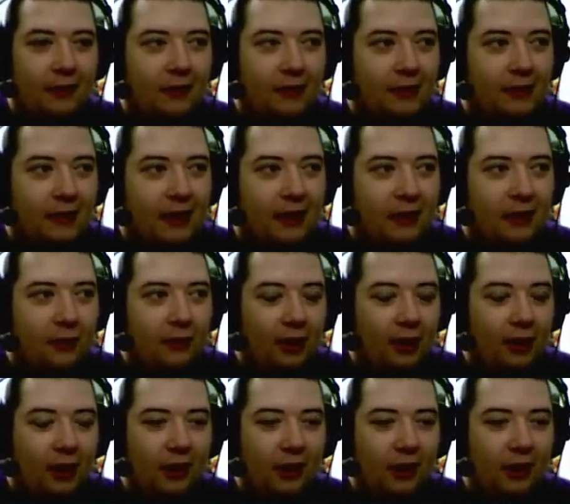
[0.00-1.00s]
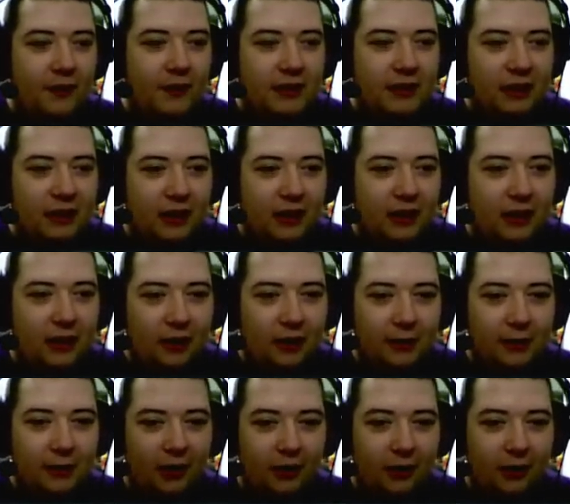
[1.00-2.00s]
Now, I've decided I'm
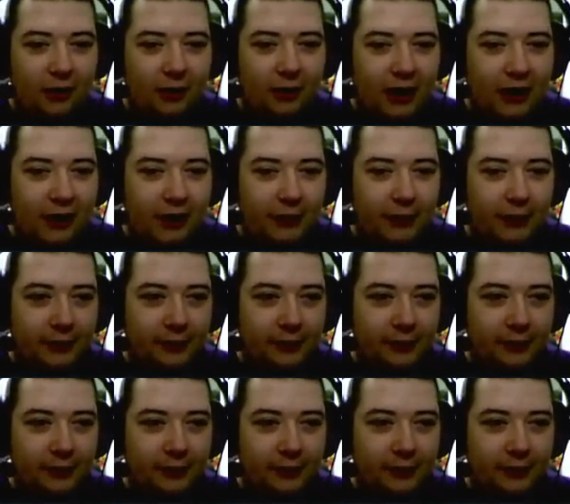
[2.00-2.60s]
going to go cap,